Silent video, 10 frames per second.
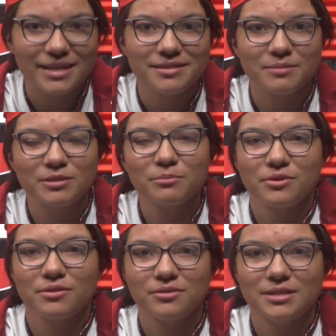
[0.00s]
September
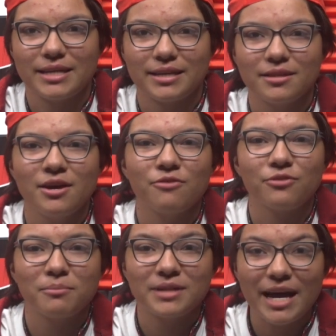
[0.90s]
13th
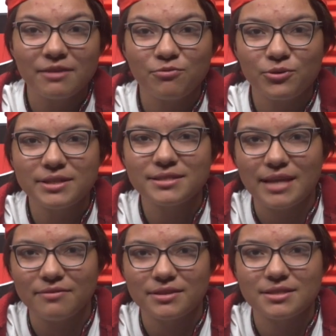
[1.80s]
from
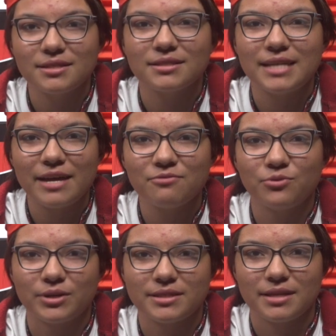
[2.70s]
9:47 to
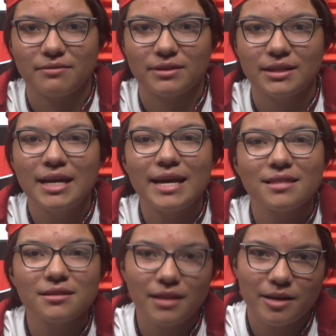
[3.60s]
10:47 in
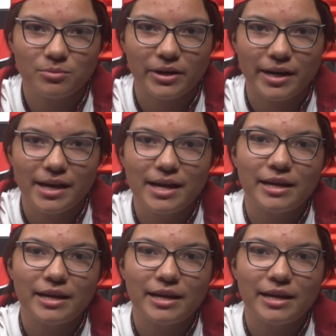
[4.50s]
the library.